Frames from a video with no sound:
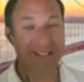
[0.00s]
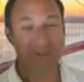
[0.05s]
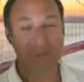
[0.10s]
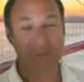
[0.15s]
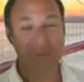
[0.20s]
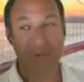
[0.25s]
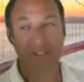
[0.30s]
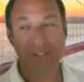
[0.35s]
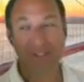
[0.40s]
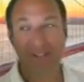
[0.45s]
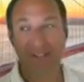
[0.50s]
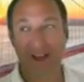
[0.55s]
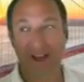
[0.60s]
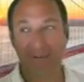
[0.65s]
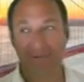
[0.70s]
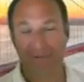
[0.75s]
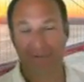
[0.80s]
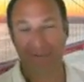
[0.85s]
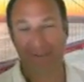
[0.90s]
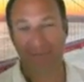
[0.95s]
That's real
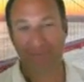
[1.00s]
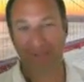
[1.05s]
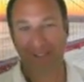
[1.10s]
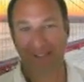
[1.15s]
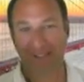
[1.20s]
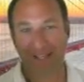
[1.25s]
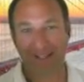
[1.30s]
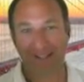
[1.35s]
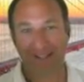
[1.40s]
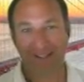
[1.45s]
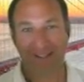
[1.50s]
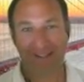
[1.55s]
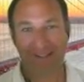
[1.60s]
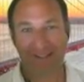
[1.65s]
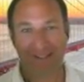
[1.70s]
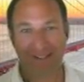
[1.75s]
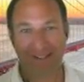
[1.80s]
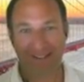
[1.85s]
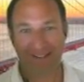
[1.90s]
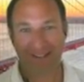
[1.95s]
stuff. I mean,
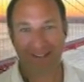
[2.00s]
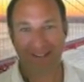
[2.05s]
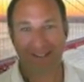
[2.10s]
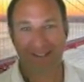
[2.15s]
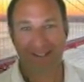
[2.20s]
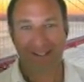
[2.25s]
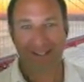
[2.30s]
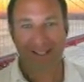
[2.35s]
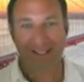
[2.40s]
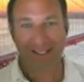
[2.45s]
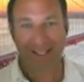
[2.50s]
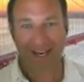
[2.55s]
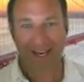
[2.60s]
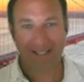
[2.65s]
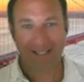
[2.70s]
that